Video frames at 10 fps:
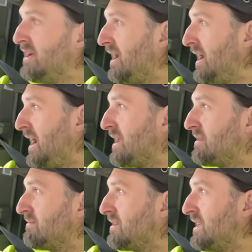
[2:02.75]

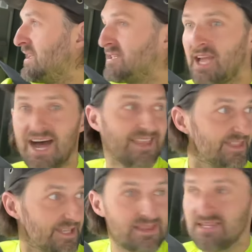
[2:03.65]
and he's
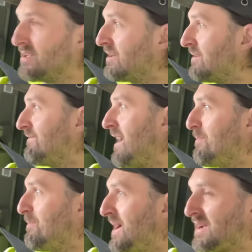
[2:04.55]
handed the
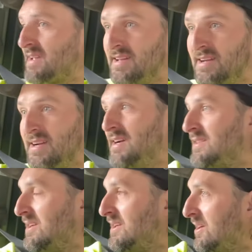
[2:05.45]
van back
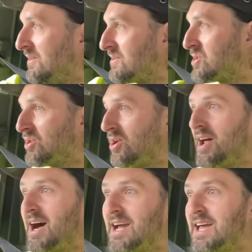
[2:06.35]
that he on took on
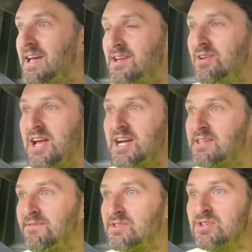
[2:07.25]
hire. He only had
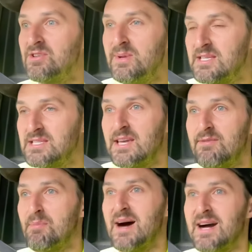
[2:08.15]
it for two weeks and give
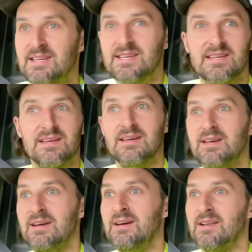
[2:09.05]
it back.
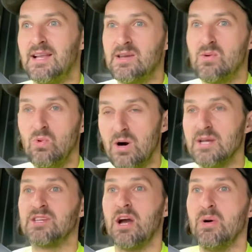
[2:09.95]
Like, what
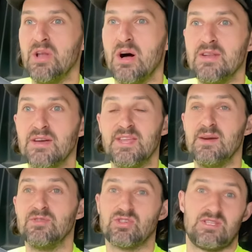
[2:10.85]
is going on? And they
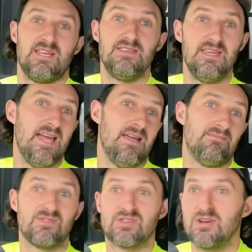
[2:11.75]
were just like, yeah,
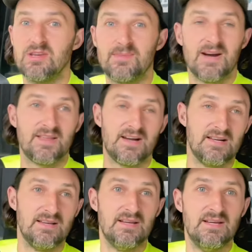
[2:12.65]
sorry about
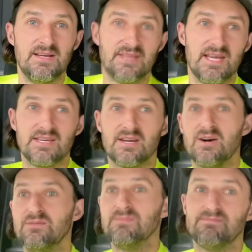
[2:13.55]
that. There you
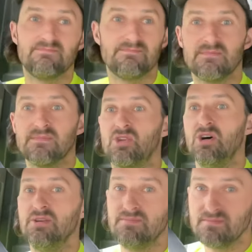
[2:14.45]
go,
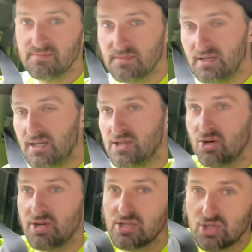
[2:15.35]
done,
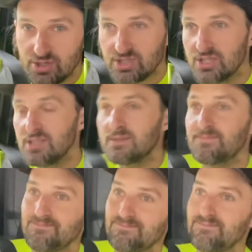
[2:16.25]
done and dusted.
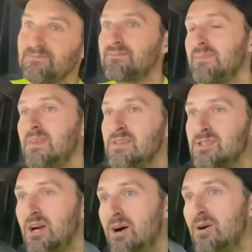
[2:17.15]

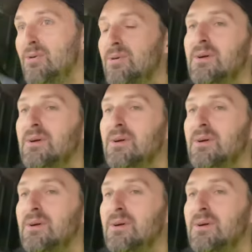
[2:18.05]
So